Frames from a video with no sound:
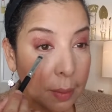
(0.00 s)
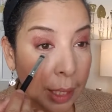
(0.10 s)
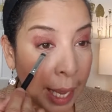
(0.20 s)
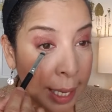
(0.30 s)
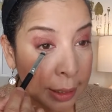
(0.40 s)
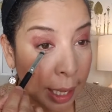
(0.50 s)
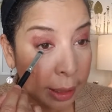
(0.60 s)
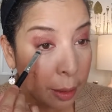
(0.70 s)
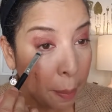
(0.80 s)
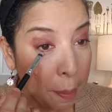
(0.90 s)
has
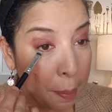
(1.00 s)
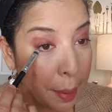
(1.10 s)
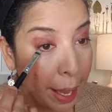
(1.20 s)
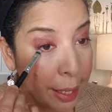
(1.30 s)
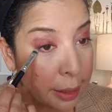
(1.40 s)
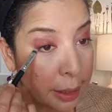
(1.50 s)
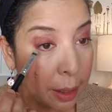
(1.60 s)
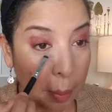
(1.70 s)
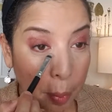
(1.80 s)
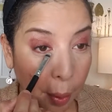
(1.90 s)
like the
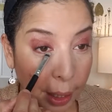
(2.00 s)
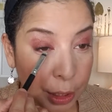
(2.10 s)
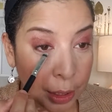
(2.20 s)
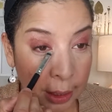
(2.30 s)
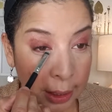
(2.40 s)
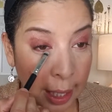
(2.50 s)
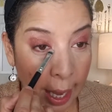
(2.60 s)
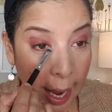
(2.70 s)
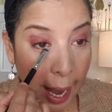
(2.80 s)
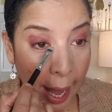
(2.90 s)
best brushes.
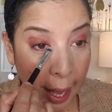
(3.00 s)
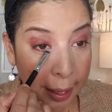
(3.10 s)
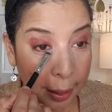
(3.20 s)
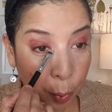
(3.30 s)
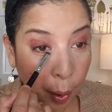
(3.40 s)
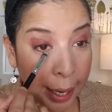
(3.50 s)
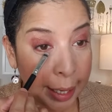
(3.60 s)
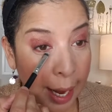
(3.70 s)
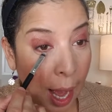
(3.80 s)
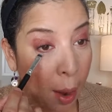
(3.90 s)
And right
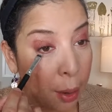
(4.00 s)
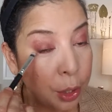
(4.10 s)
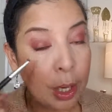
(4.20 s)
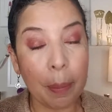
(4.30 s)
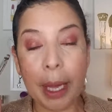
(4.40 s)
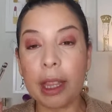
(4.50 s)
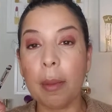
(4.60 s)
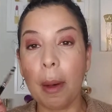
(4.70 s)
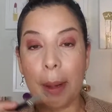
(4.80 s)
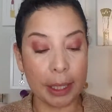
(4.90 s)
now you could pick them
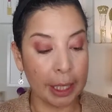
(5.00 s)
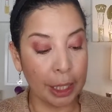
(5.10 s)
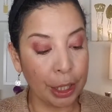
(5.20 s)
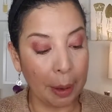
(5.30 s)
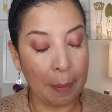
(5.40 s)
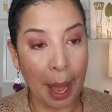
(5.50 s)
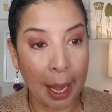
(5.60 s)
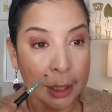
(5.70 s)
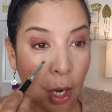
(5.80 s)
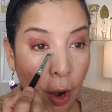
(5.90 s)
up at
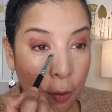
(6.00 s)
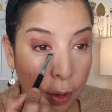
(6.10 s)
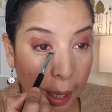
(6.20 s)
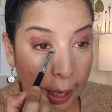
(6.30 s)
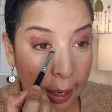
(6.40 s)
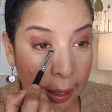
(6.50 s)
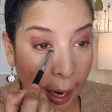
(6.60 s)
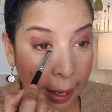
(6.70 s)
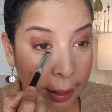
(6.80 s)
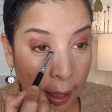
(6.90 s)
tjmax for like
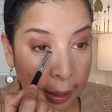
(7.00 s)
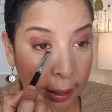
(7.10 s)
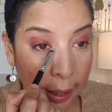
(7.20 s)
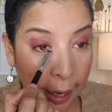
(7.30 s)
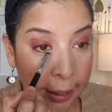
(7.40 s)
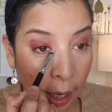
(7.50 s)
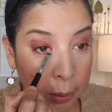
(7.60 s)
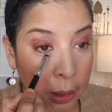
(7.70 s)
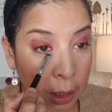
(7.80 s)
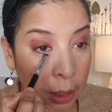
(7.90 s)
$9.99. Now I'm
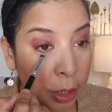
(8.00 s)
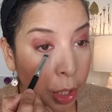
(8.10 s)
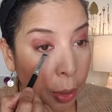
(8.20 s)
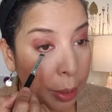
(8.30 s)
just going to go